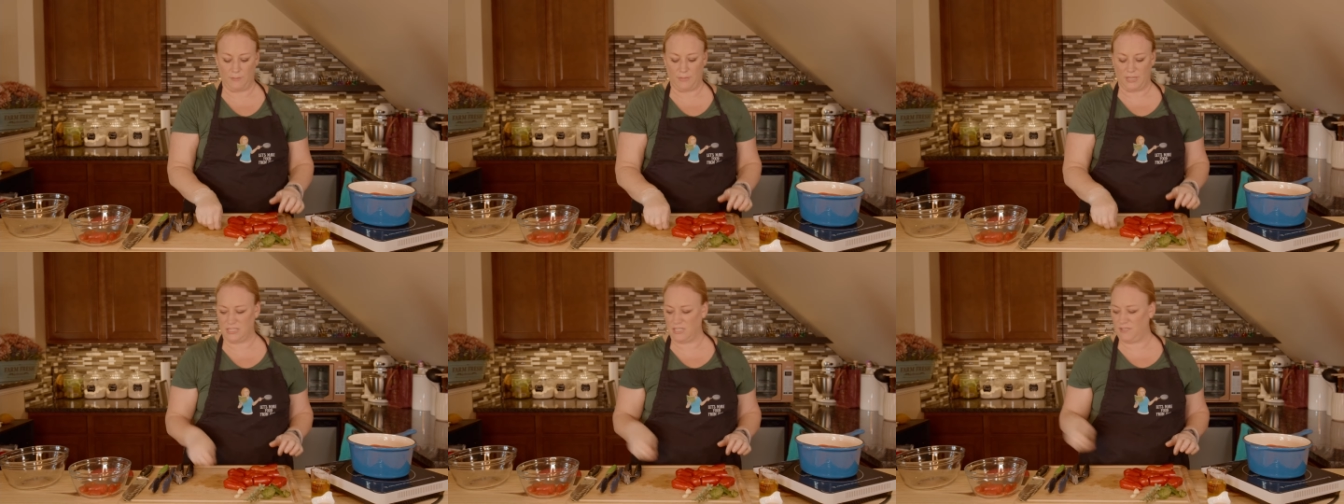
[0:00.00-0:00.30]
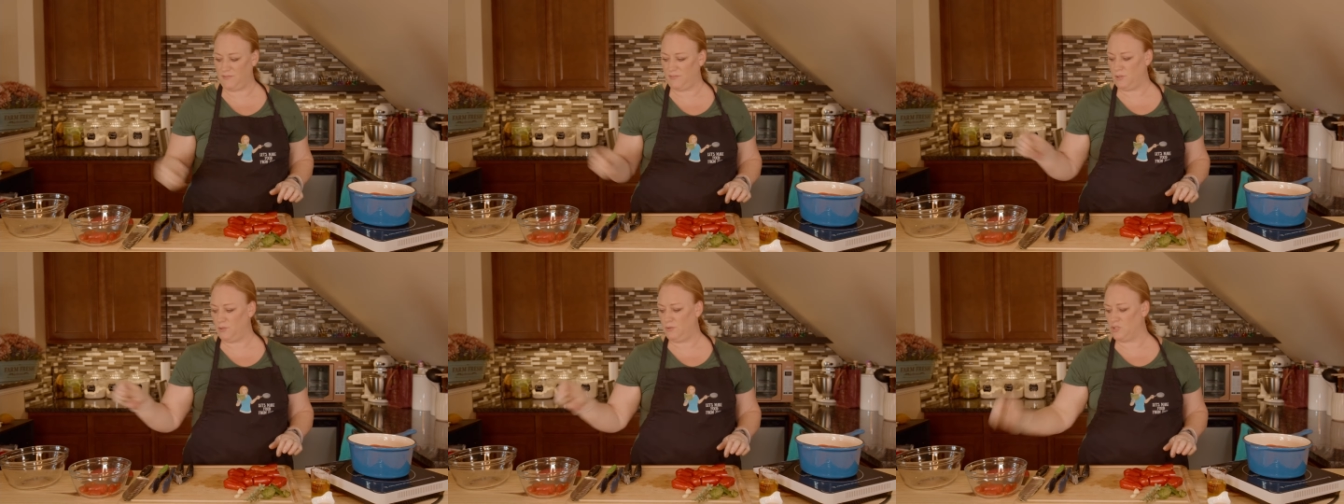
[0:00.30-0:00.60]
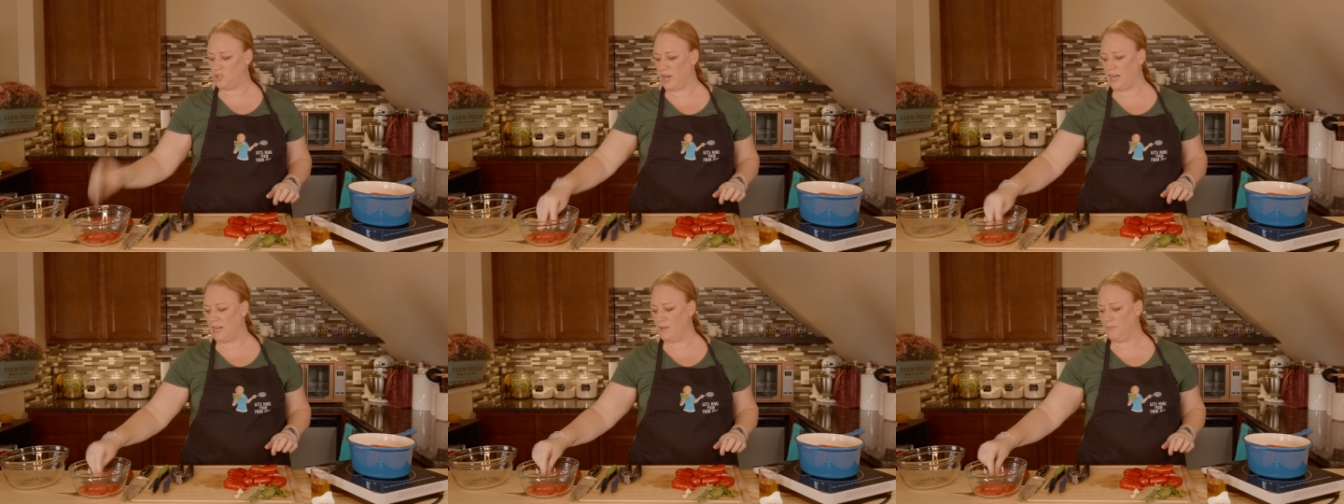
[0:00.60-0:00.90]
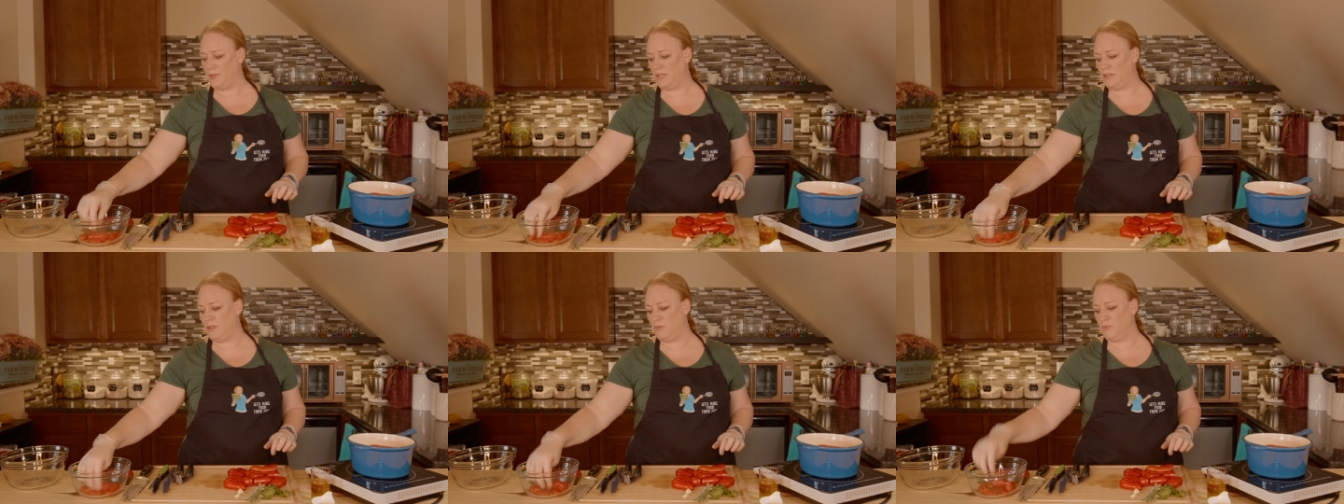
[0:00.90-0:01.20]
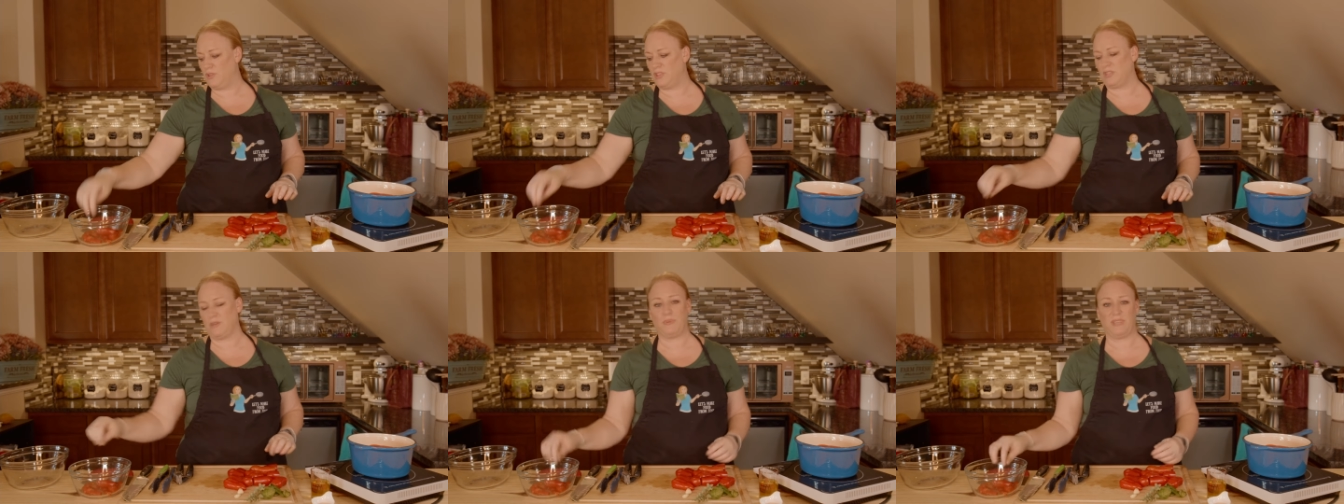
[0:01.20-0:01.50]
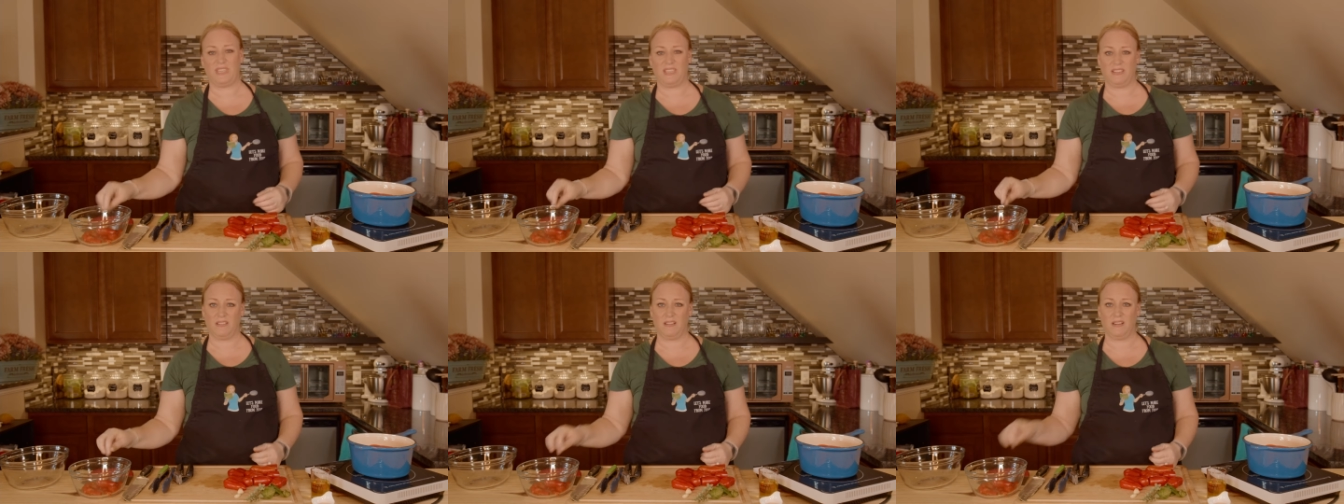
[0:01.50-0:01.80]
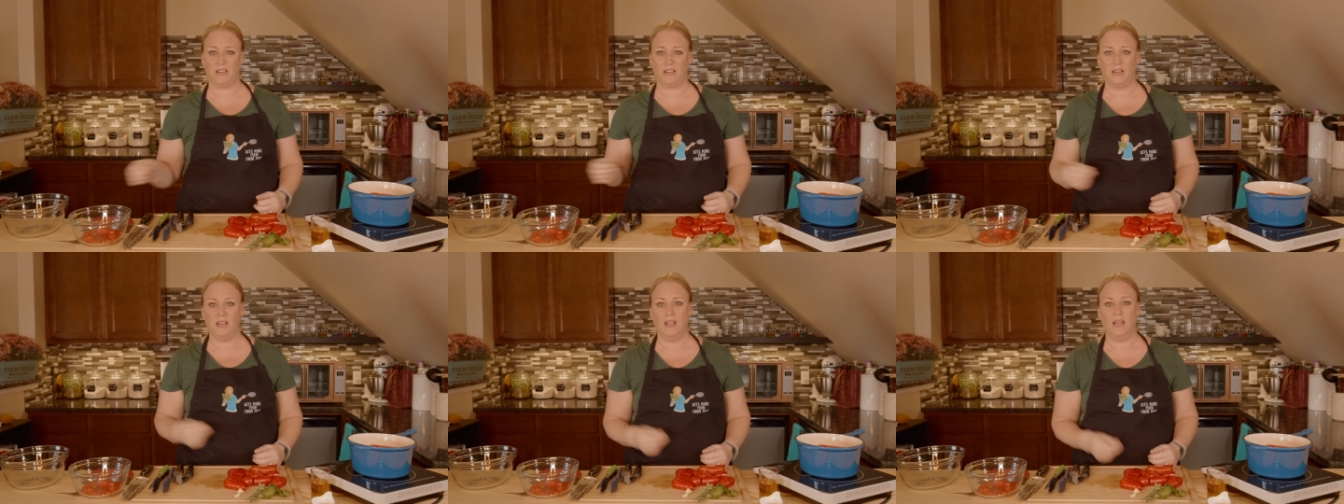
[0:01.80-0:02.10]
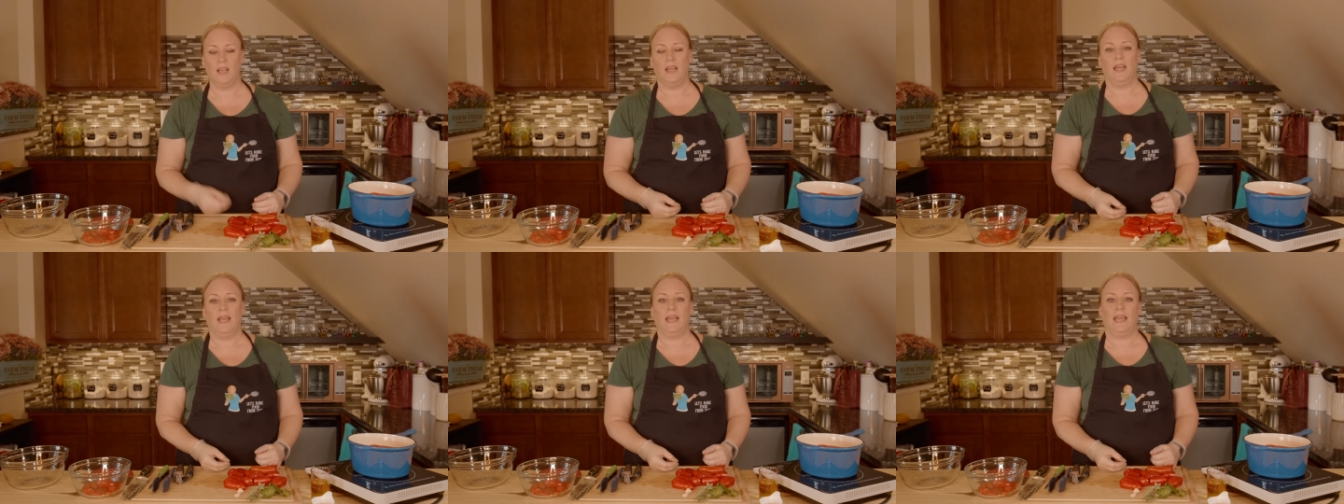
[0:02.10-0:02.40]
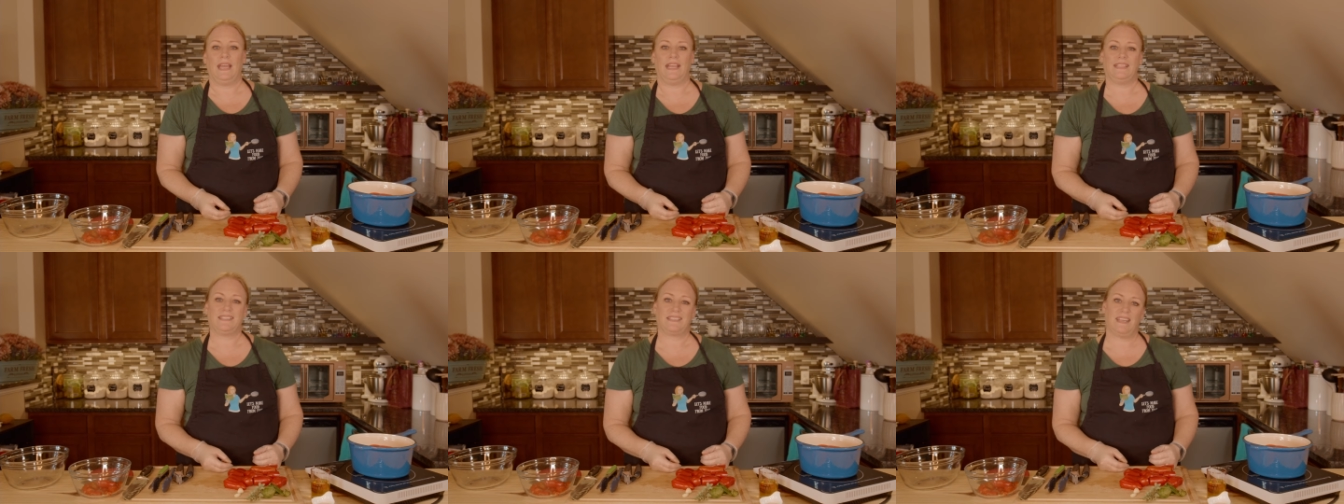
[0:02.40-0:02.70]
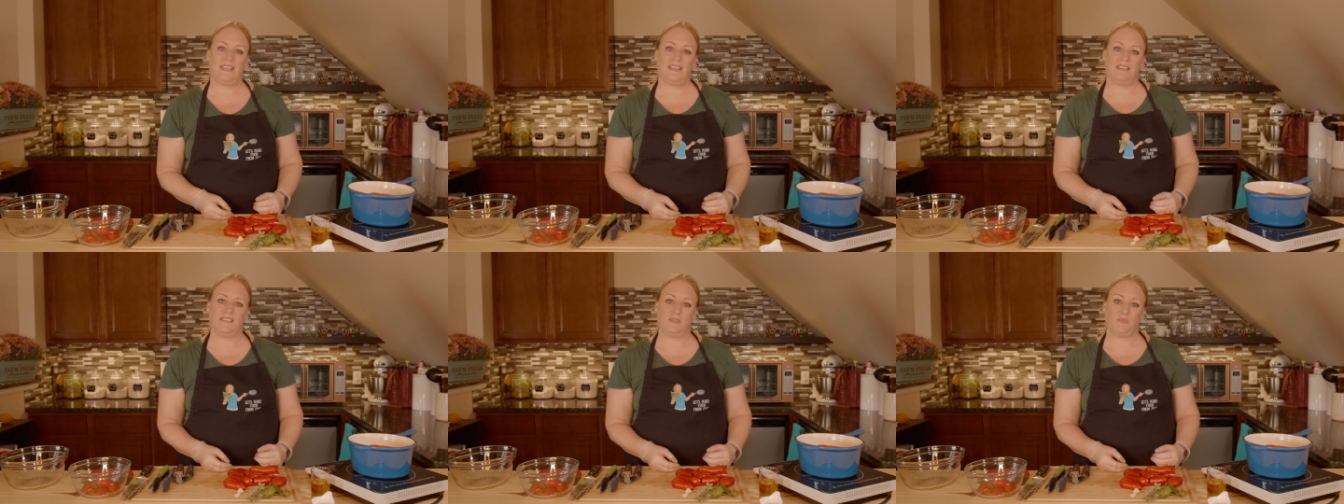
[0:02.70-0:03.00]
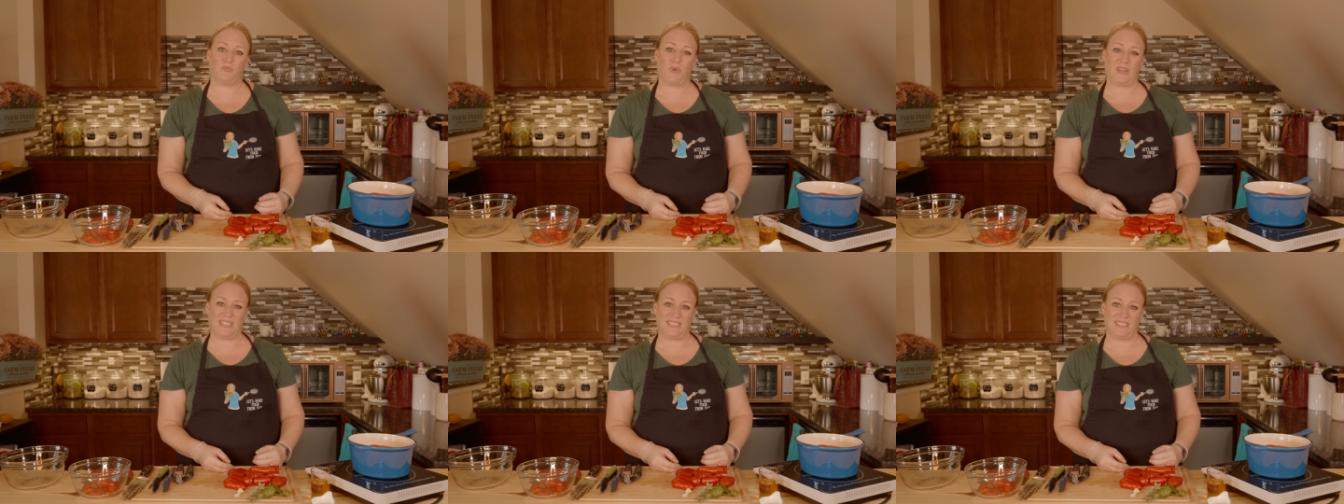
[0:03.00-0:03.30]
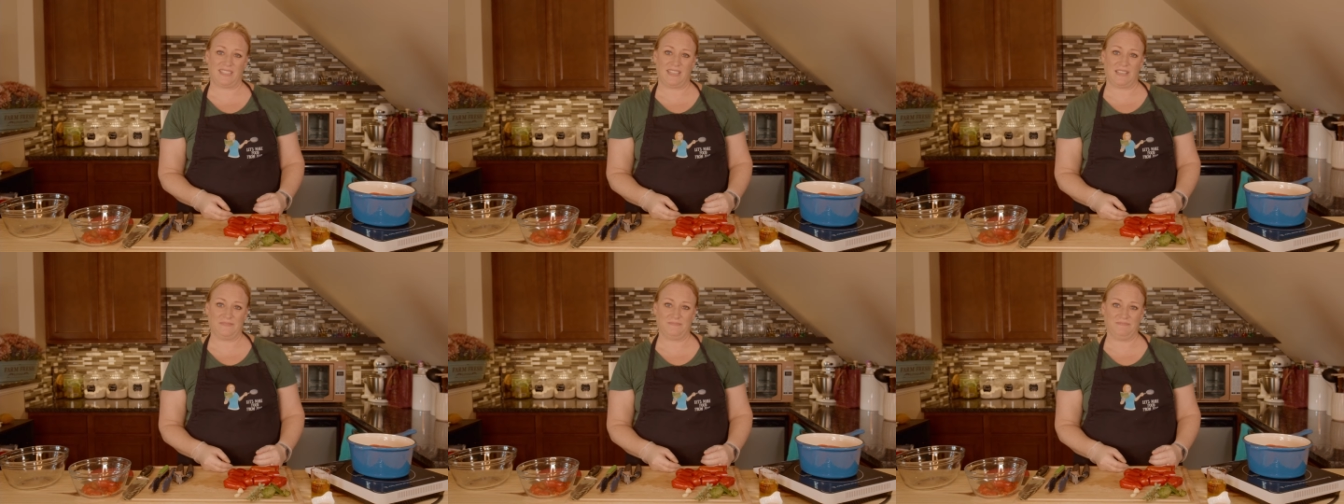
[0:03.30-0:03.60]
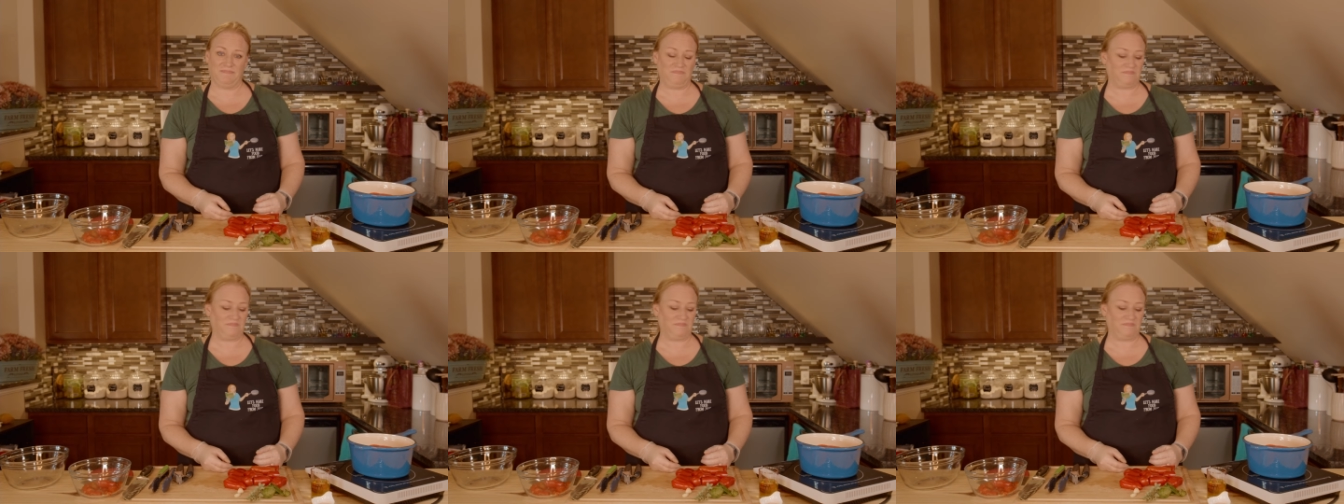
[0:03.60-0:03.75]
because if you try to peel them with a peeler, it's gonna end up wasting